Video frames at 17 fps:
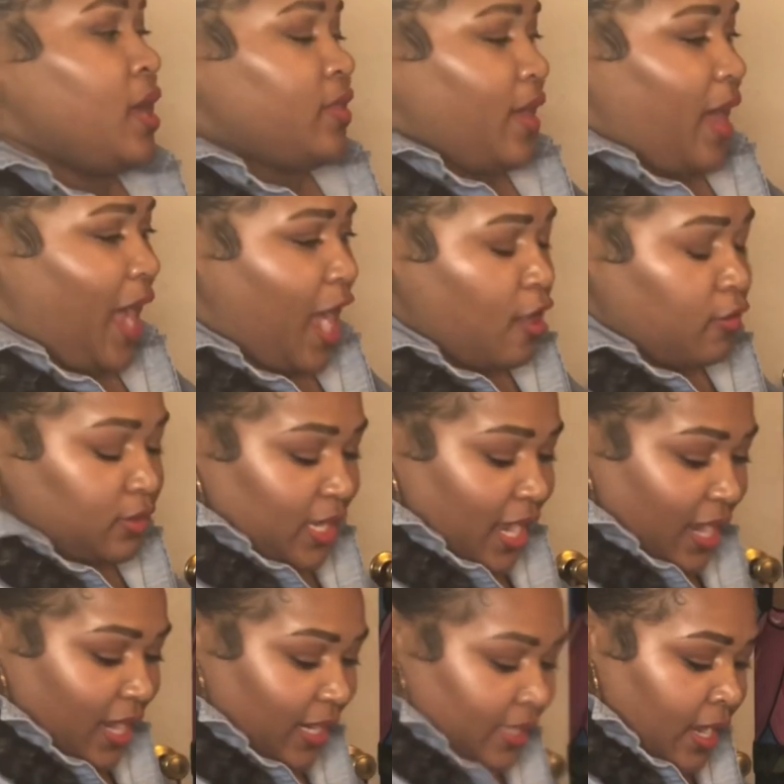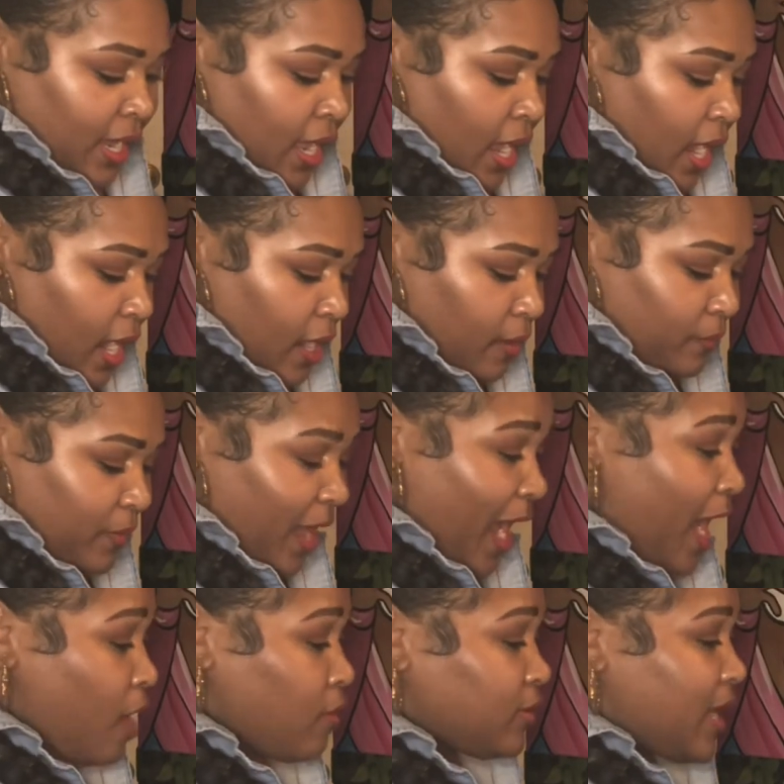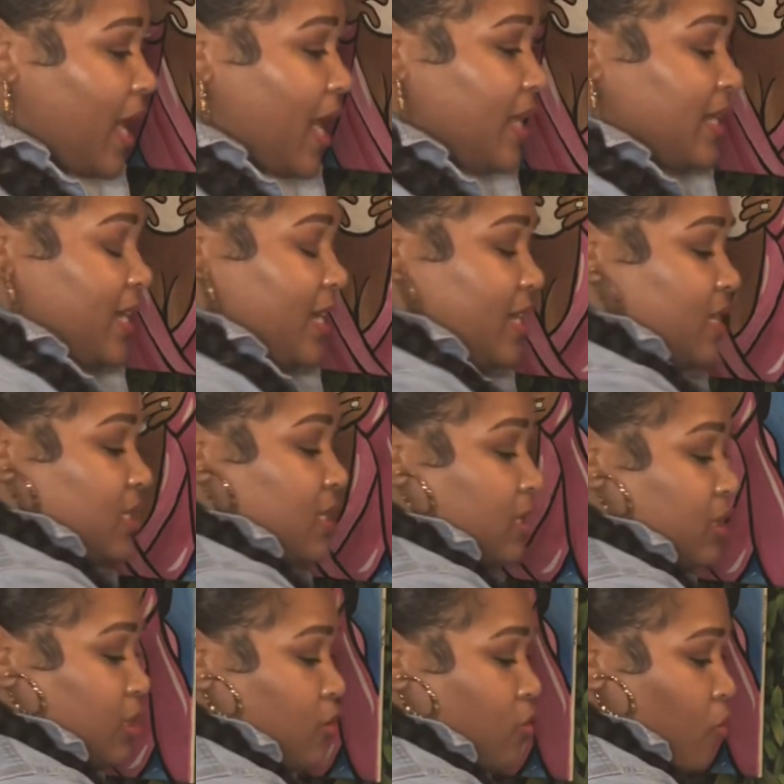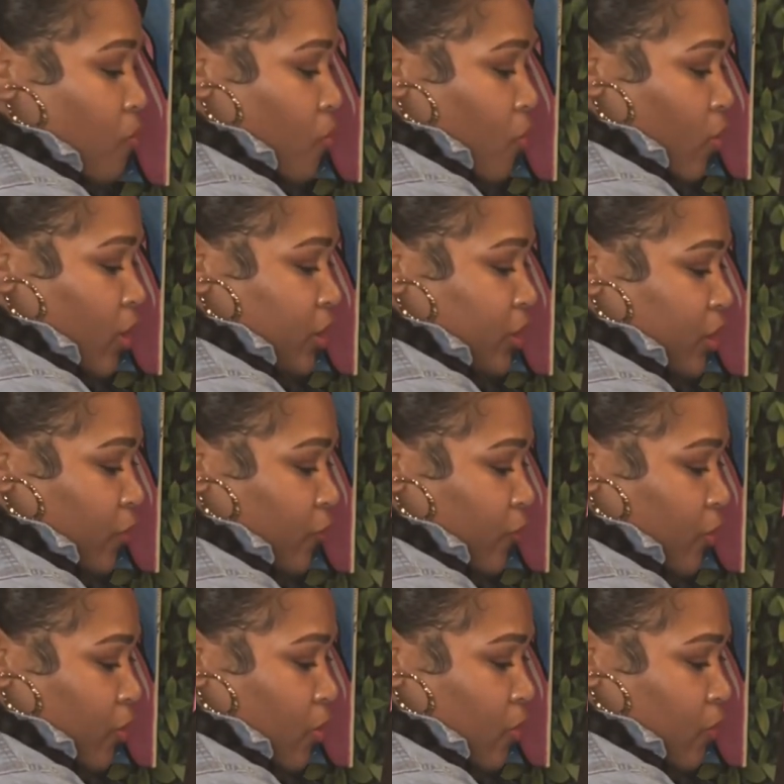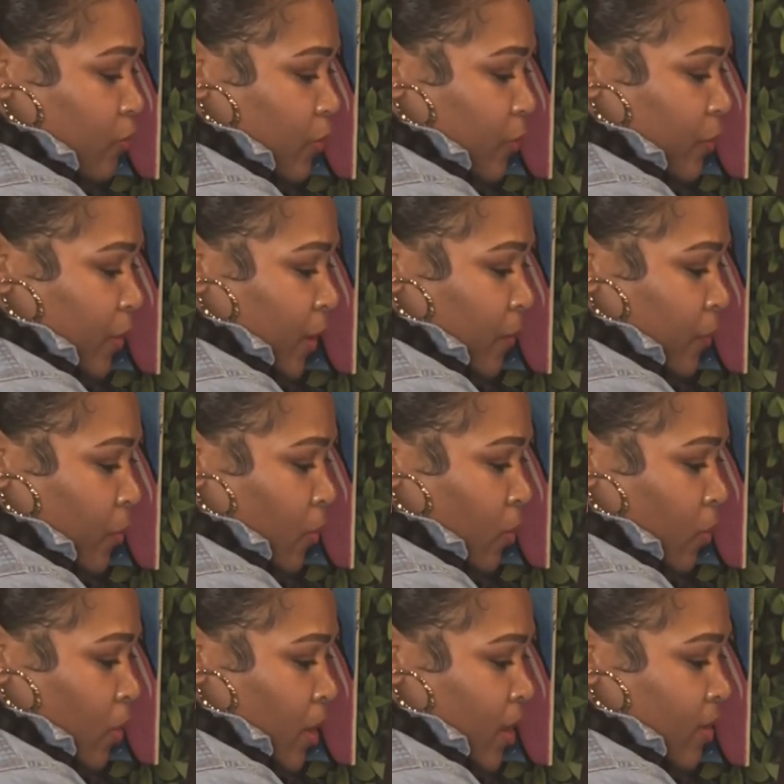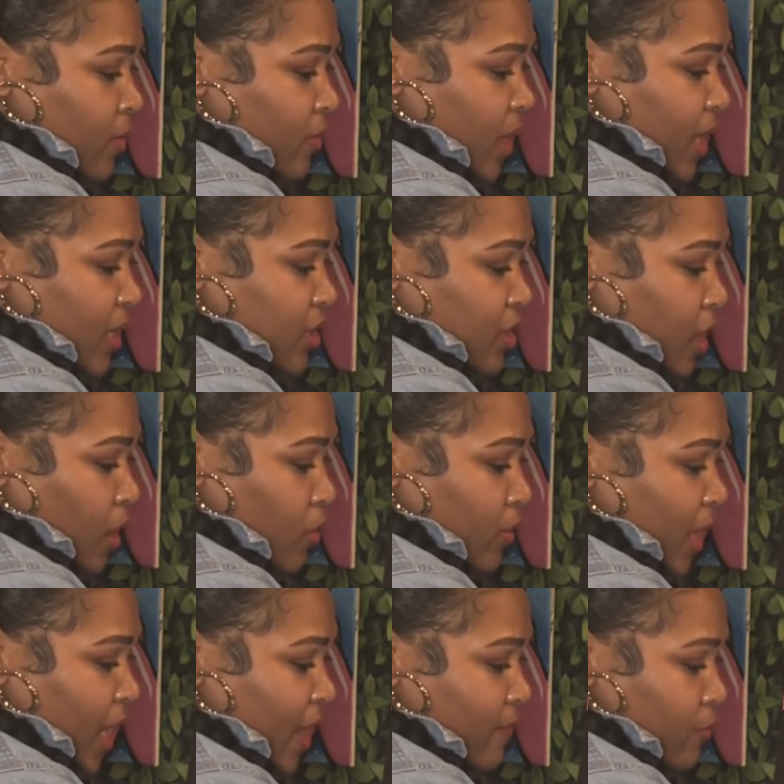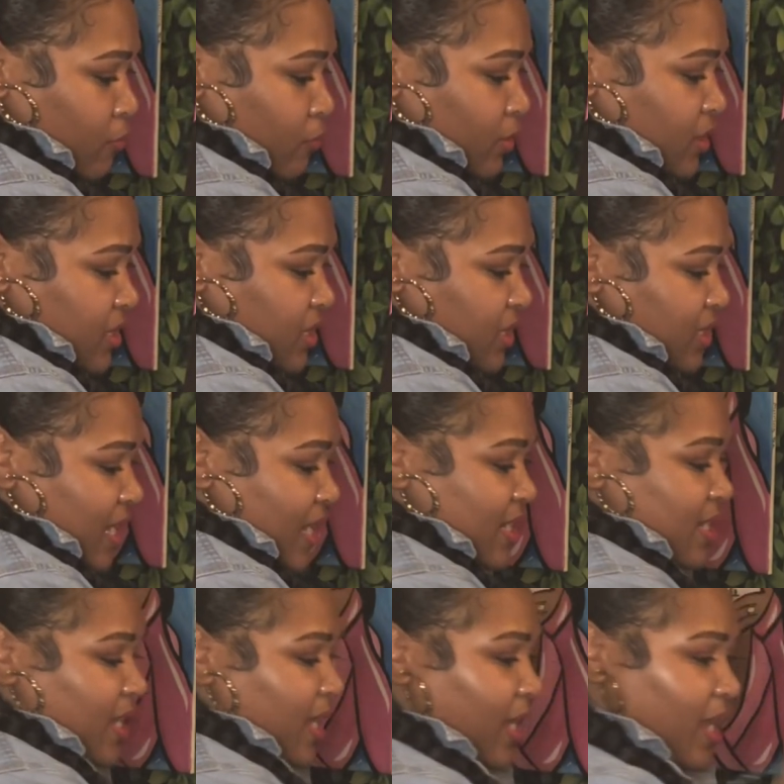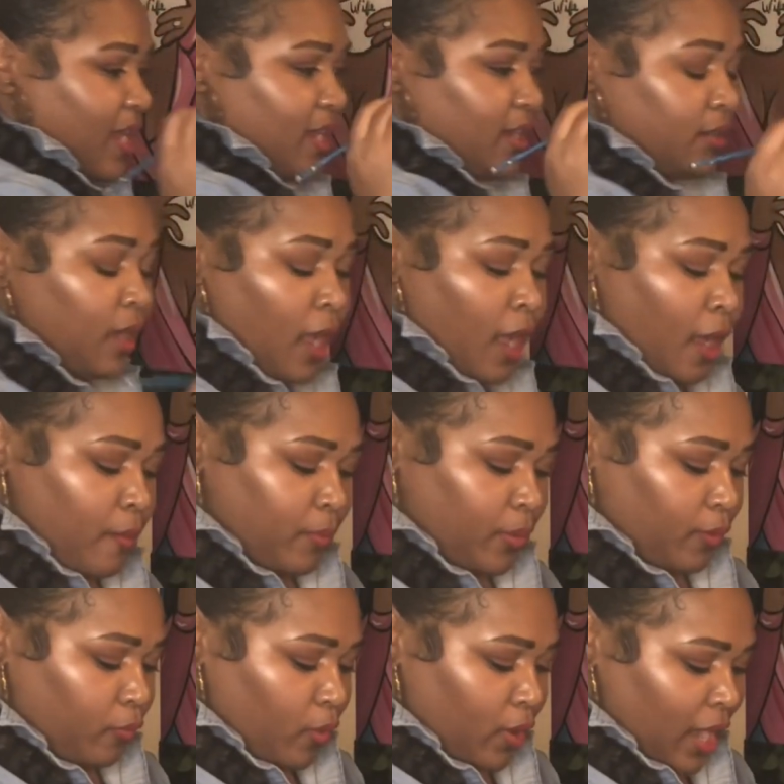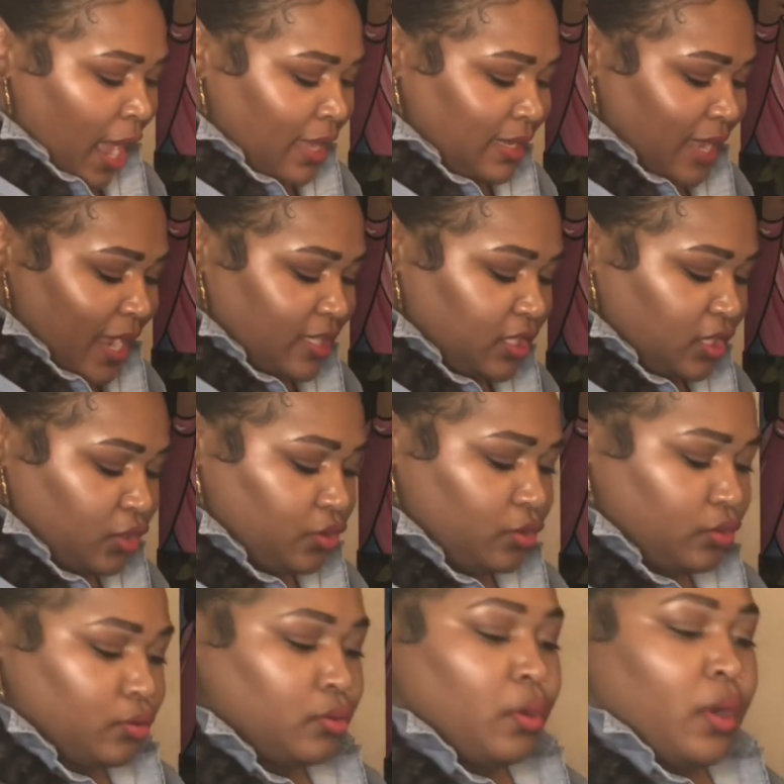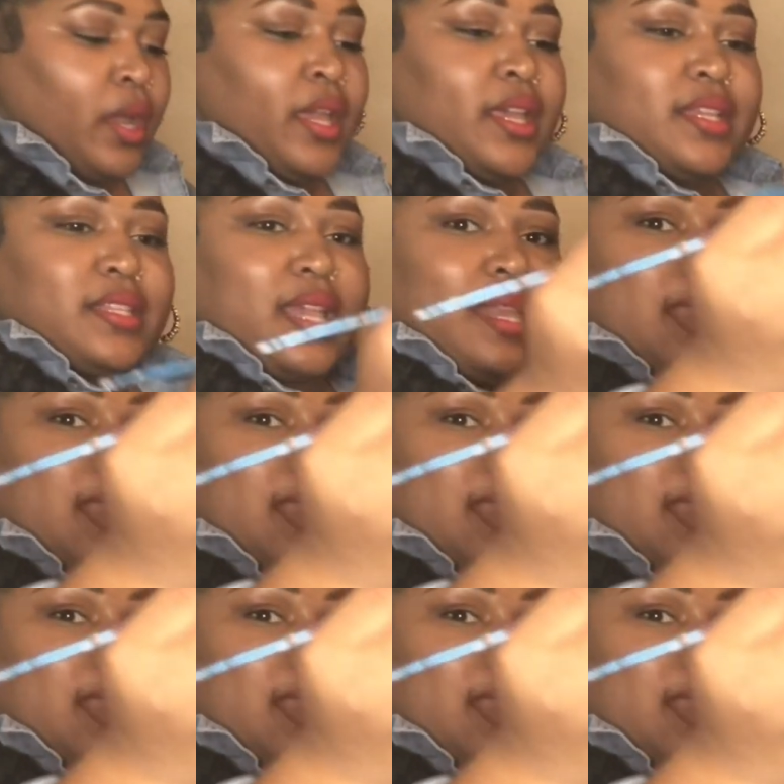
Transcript: the outline um, the outline is a little more difficult for people that don't have a really steady hand. But what I like to do is I